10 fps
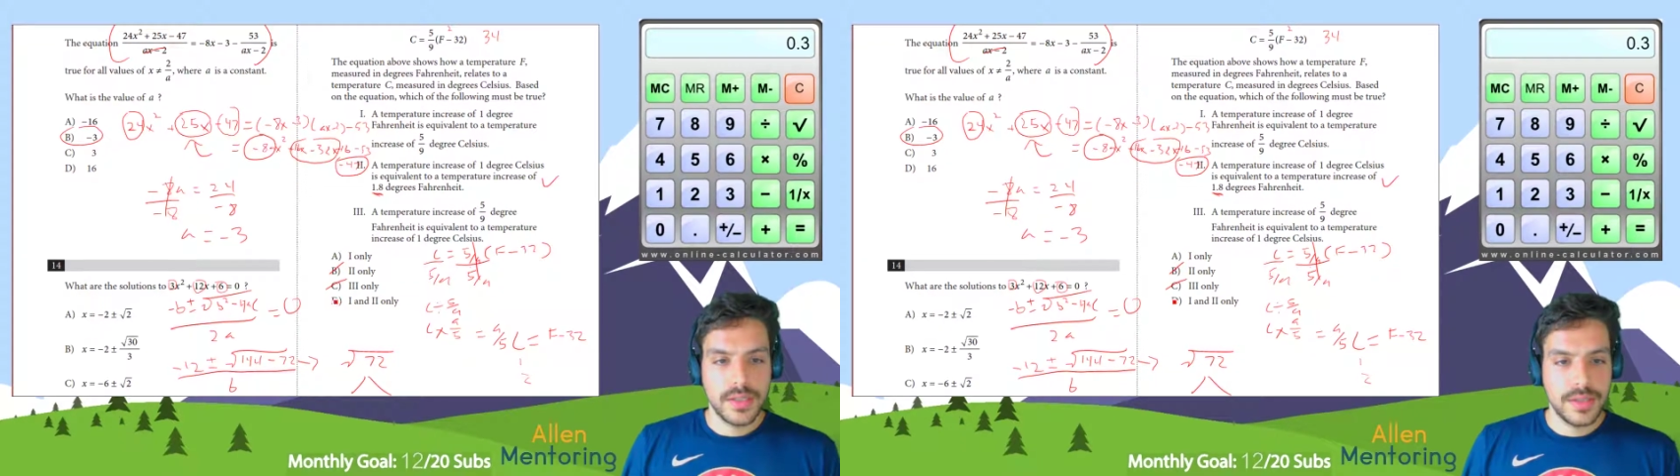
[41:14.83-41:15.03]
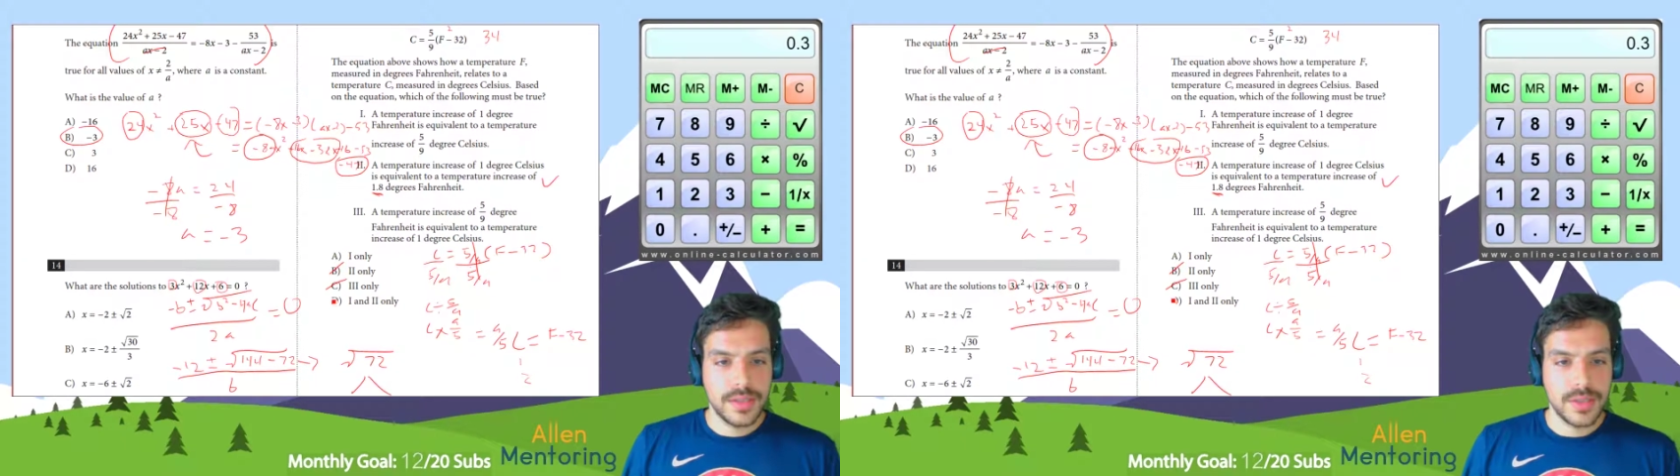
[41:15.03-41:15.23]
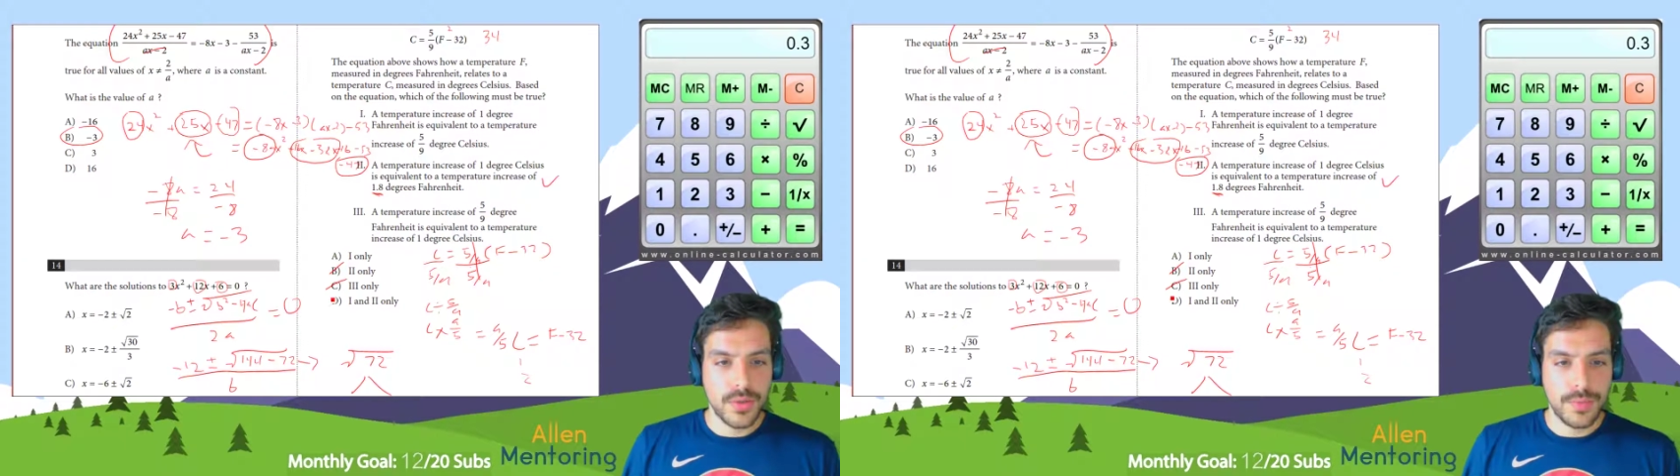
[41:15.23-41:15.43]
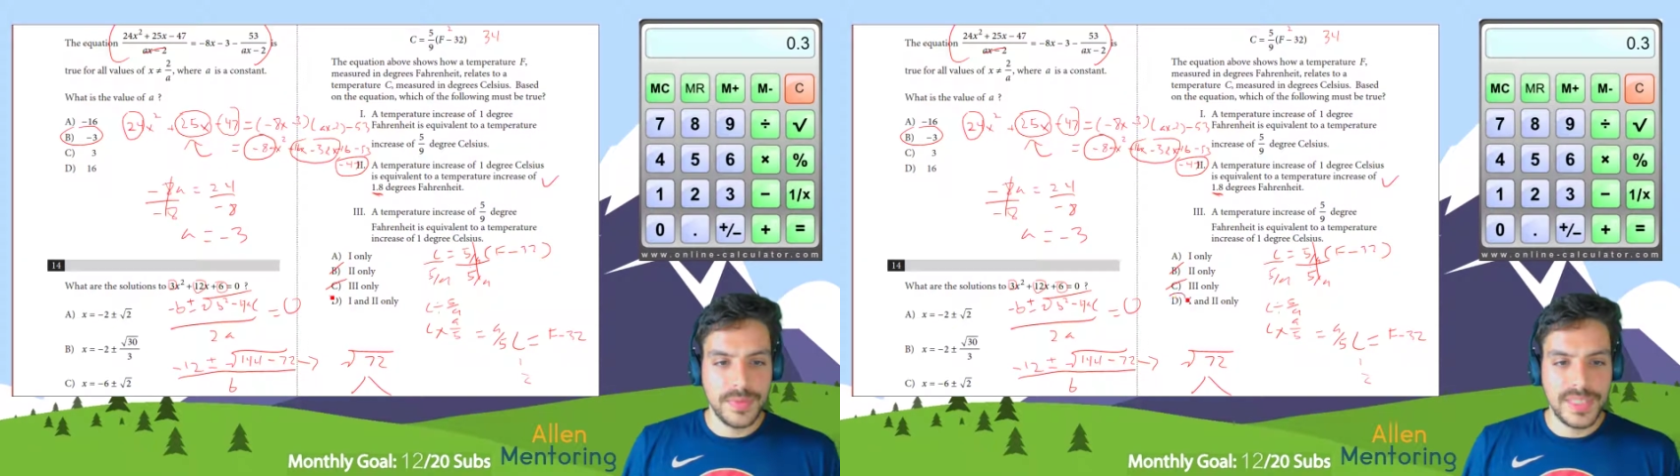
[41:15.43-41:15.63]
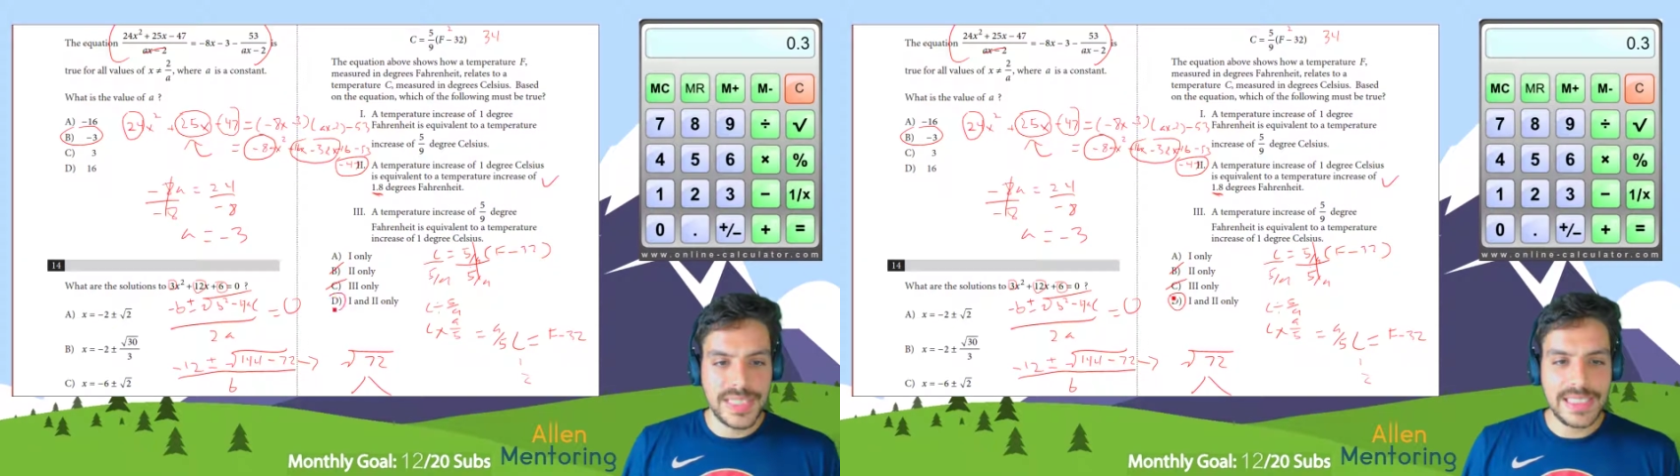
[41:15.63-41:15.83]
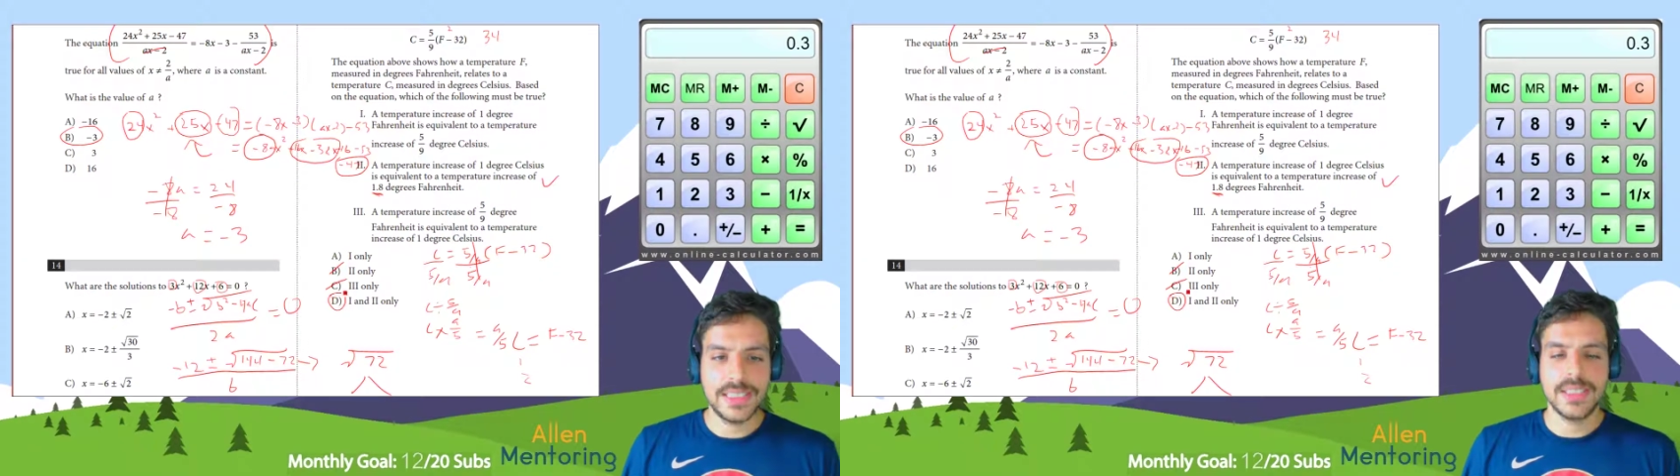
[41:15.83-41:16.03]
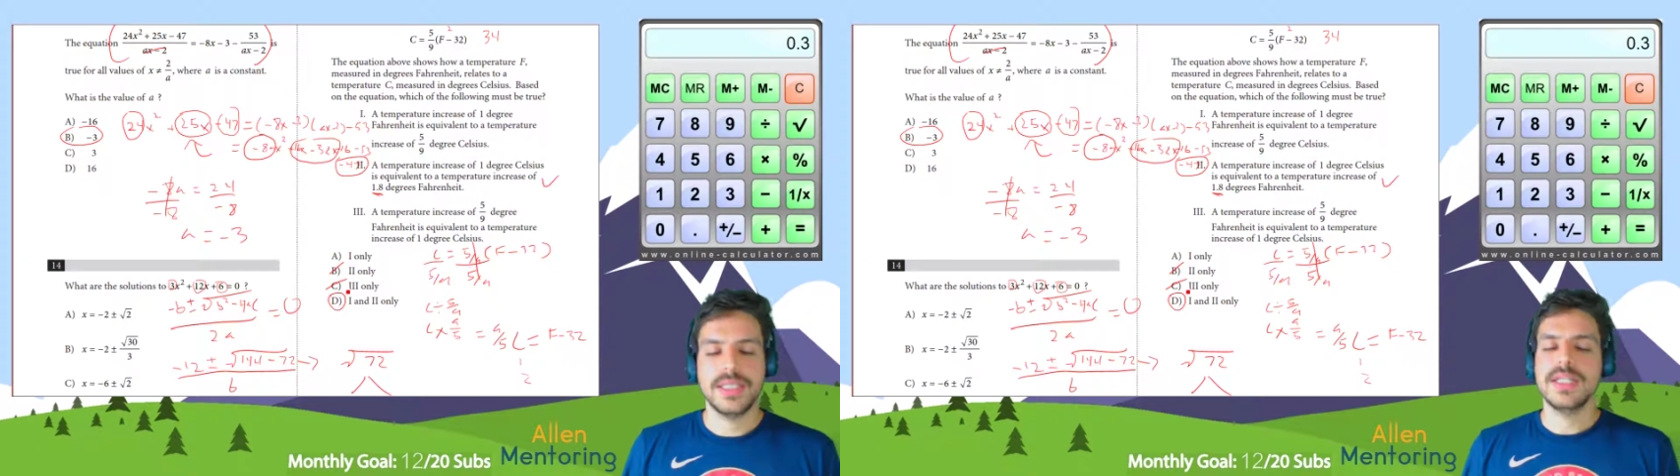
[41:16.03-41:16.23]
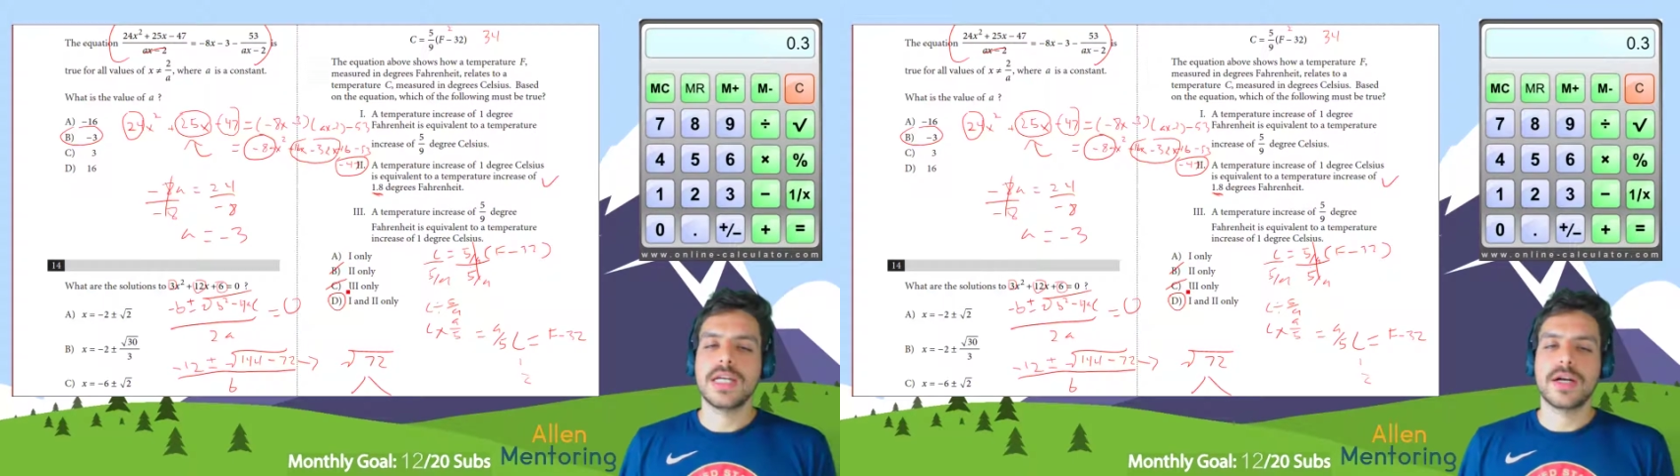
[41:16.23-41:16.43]
So D
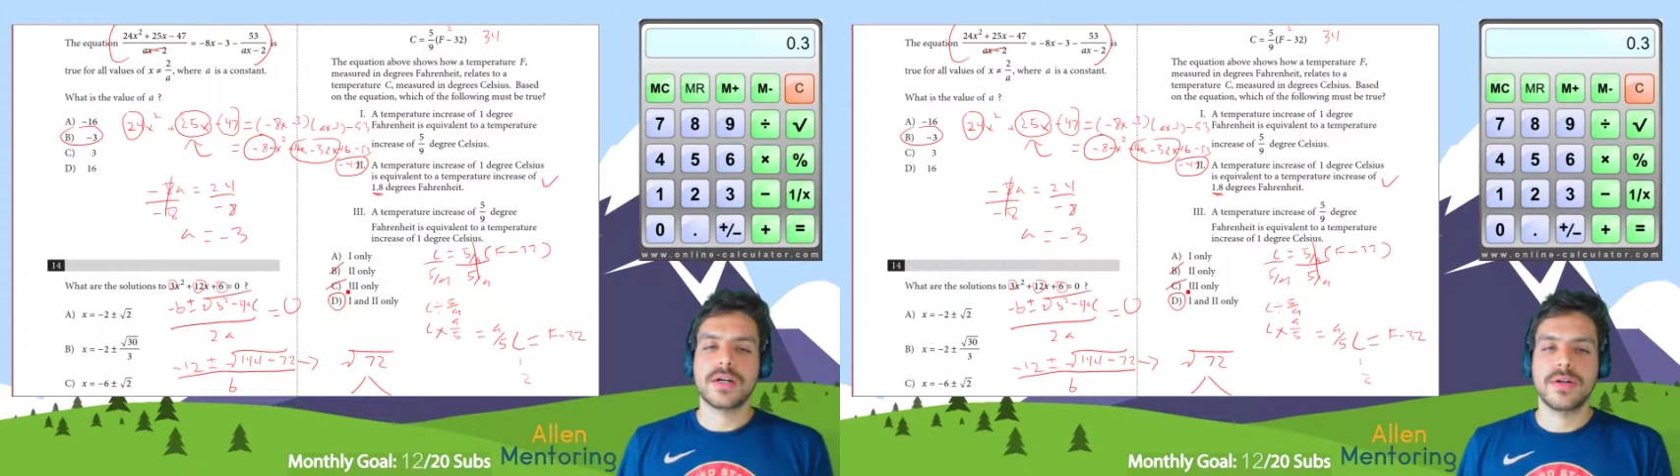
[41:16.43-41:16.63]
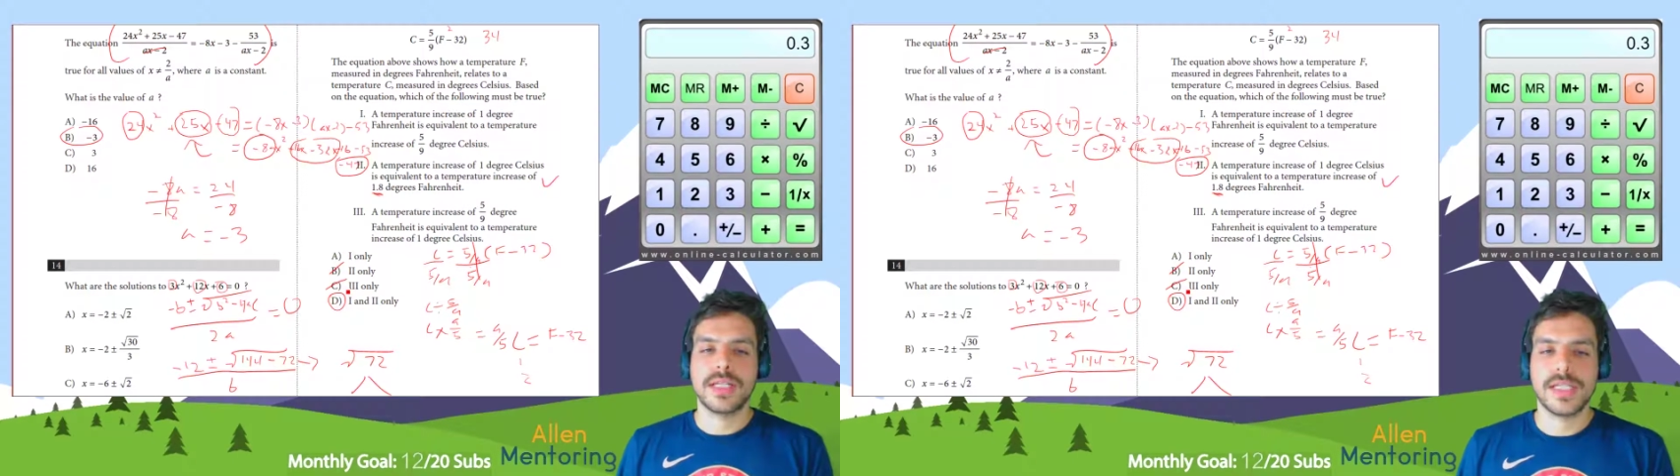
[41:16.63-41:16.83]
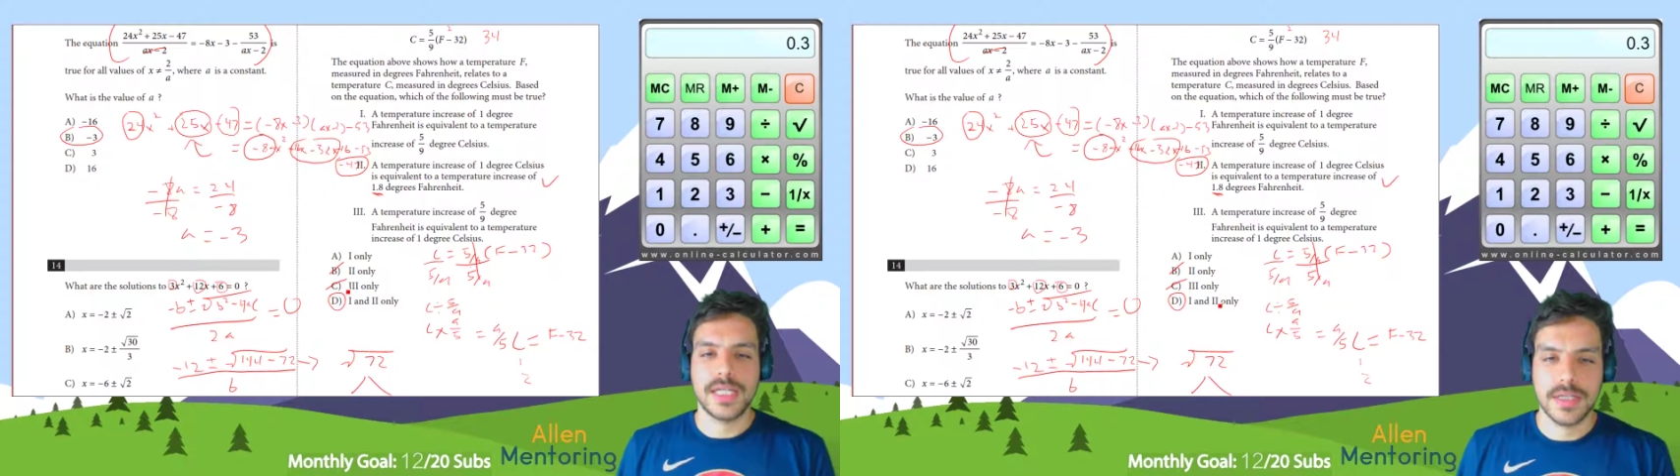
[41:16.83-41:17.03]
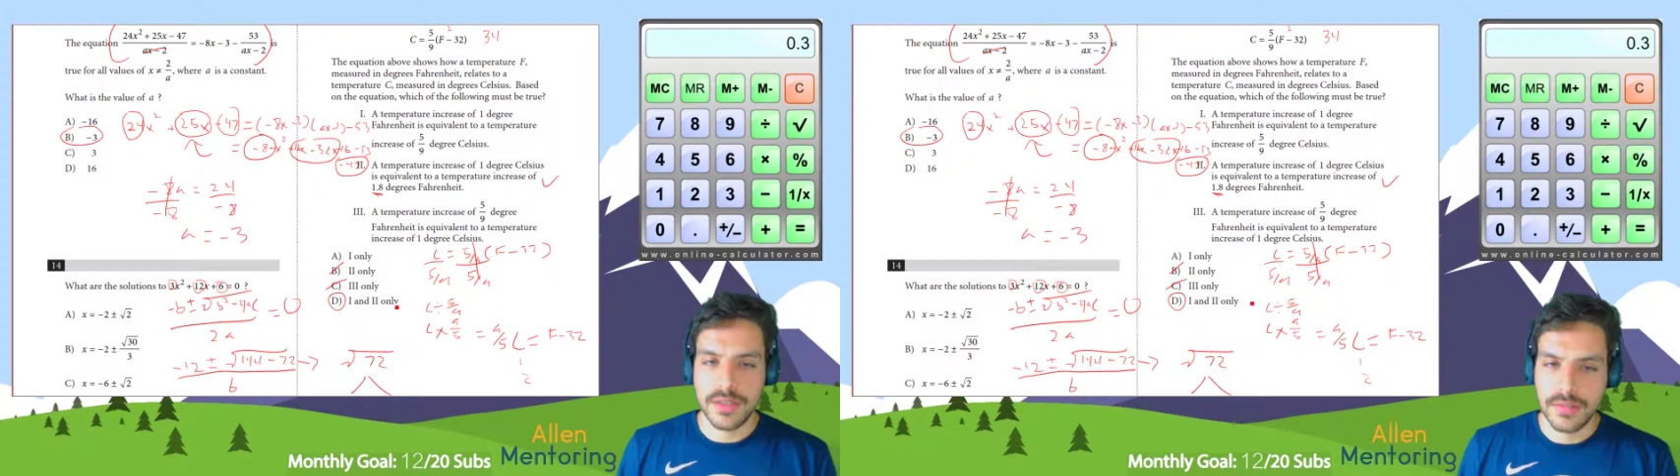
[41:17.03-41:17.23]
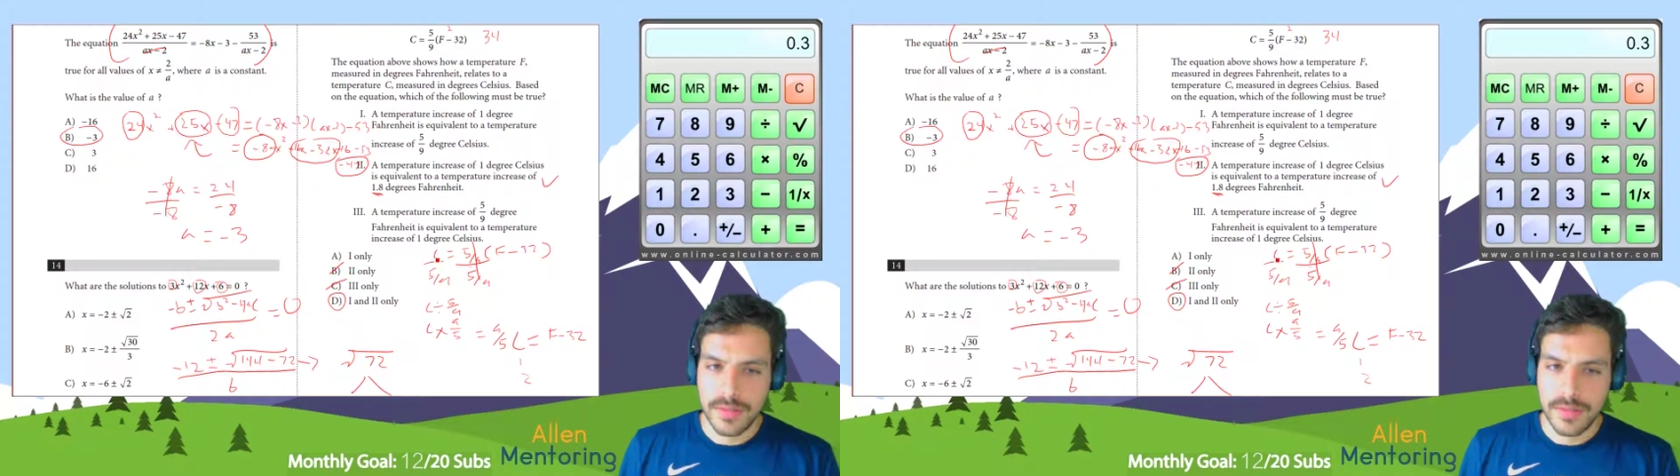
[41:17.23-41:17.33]
is our correct answer.